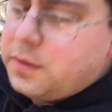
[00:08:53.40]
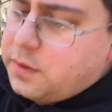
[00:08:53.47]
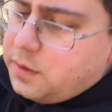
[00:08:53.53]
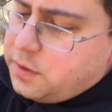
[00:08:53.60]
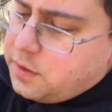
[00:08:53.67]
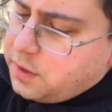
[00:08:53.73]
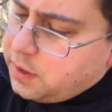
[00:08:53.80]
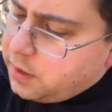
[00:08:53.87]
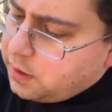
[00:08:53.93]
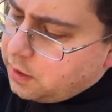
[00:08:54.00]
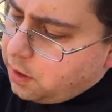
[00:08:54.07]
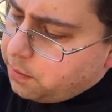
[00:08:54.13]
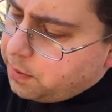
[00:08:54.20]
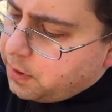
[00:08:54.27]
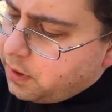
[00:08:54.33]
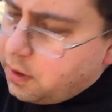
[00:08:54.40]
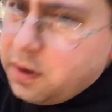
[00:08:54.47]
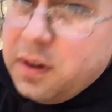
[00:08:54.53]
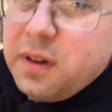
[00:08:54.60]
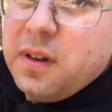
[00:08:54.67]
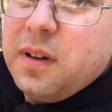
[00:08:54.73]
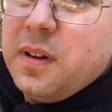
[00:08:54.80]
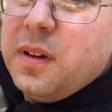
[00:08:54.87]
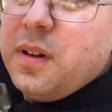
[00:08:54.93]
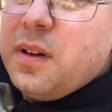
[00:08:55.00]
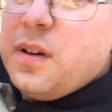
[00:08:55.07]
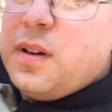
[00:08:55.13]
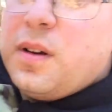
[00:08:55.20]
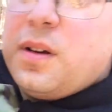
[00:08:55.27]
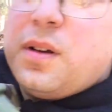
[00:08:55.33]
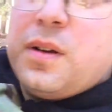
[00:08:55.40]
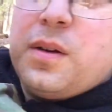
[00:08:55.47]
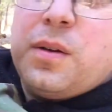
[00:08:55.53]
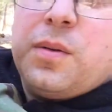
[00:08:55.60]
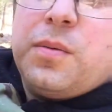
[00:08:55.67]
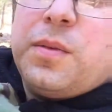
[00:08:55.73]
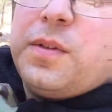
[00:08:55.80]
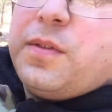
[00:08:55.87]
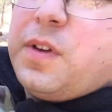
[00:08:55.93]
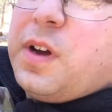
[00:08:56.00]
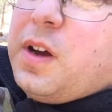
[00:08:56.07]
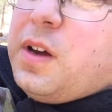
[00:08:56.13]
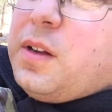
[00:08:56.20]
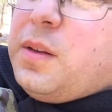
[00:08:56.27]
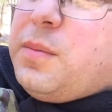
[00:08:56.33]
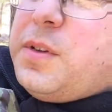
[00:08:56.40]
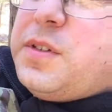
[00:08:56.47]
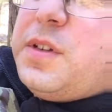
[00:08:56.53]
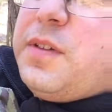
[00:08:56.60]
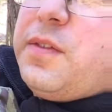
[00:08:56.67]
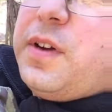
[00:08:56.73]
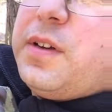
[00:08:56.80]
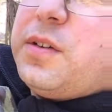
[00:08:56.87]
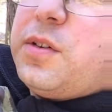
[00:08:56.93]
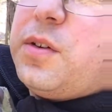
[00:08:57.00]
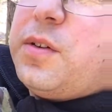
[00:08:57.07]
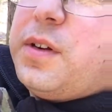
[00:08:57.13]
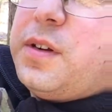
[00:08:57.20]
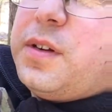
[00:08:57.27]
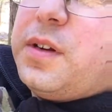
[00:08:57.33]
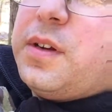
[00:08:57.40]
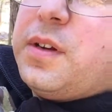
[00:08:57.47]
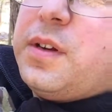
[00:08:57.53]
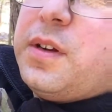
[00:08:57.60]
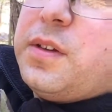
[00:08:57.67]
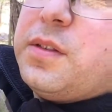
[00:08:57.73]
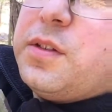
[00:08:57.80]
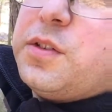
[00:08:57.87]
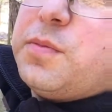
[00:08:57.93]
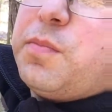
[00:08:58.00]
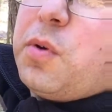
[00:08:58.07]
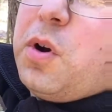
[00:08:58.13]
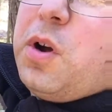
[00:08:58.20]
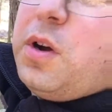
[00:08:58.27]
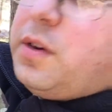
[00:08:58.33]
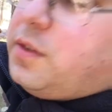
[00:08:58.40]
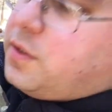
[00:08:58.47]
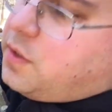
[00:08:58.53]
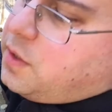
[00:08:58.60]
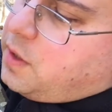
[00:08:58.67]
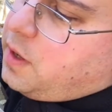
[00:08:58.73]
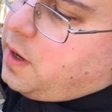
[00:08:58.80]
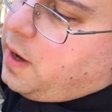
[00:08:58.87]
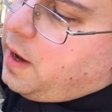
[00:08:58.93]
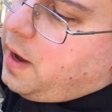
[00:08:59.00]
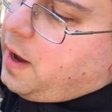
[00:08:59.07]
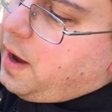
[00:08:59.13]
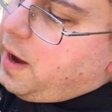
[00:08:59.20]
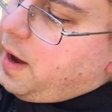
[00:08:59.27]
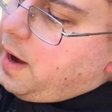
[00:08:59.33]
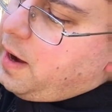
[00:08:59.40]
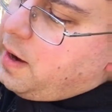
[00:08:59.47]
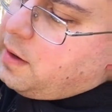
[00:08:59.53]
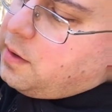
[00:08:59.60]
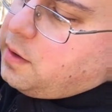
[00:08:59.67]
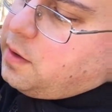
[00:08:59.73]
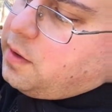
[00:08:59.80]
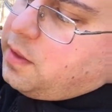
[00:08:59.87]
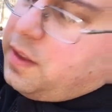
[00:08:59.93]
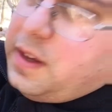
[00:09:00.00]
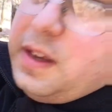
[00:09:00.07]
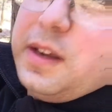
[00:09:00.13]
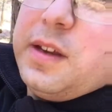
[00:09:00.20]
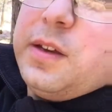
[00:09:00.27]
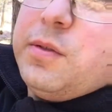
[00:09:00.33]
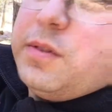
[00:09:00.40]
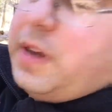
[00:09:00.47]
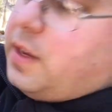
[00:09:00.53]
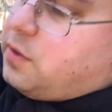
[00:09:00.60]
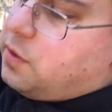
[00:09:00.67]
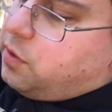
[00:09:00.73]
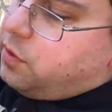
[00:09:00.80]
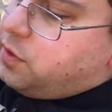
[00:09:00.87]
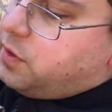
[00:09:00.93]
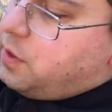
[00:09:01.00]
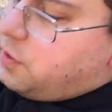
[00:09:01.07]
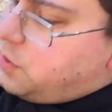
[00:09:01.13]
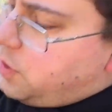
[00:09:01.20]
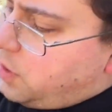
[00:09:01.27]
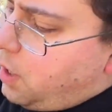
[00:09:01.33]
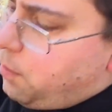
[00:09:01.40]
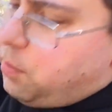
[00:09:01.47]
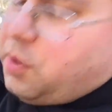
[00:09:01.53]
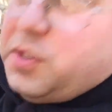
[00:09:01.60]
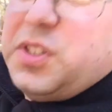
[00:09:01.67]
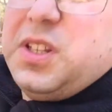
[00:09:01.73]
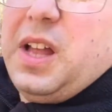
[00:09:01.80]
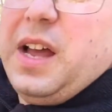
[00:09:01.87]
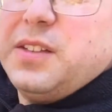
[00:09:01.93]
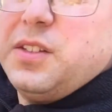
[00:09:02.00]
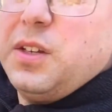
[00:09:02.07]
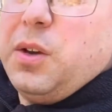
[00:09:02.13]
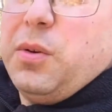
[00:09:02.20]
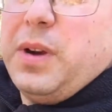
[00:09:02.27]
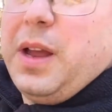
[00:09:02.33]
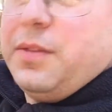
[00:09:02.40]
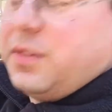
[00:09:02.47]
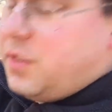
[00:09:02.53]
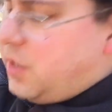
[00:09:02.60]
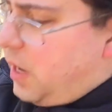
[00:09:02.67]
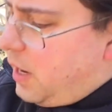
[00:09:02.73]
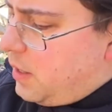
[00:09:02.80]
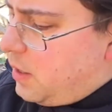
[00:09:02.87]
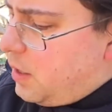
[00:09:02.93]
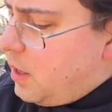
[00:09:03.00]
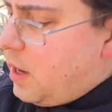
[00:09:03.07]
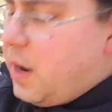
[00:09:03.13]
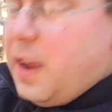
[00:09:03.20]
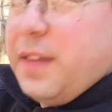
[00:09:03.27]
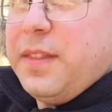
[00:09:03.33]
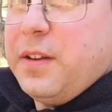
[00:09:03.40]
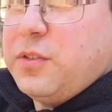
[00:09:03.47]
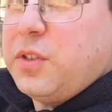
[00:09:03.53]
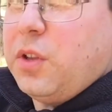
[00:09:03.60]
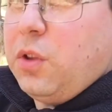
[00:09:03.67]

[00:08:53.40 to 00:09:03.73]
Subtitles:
You see up here, we've got, let me see if I can turn it, the Sprongs and the utensils. There's a couple of slots that go down the side. There's a